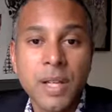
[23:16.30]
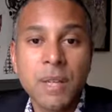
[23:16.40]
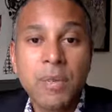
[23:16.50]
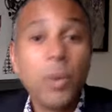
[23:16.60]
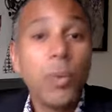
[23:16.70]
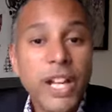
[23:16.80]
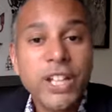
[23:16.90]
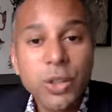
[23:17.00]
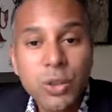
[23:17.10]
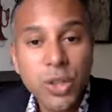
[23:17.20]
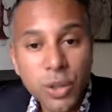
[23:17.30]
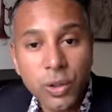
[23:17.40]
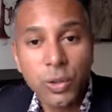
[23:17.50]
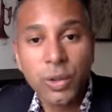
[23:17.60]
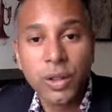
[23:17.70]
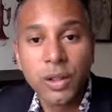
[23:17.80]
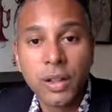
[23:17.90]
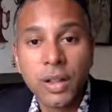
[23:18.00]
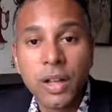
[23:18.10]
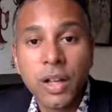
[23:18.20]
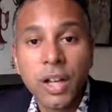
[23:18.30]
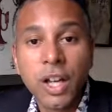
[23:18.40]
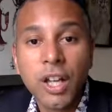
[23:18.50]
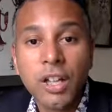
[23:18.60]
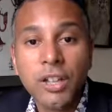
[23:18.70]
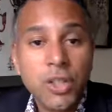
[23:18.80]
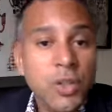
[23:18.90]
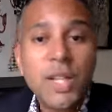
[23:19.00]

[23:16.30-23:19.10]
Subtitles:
But when you do you